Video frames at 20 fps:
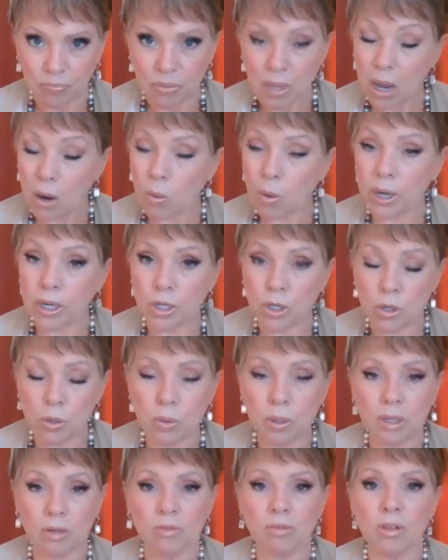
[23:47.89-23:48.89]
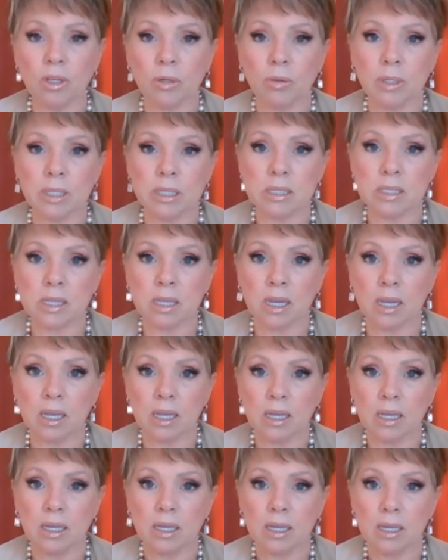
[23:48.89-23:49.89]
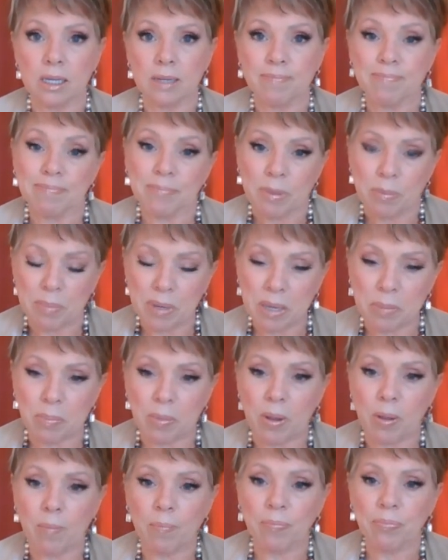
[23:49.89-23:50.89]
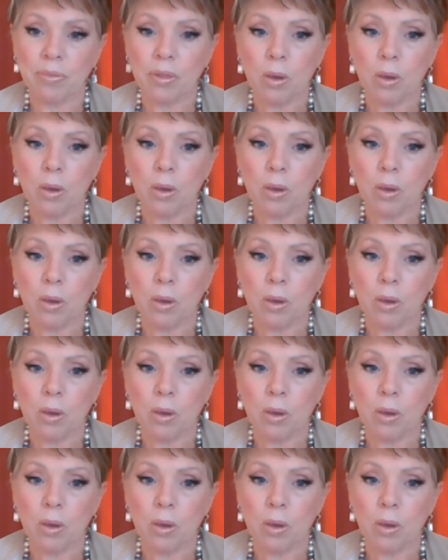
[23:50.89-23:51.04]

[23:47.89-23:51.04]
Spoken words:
How are you influencing people?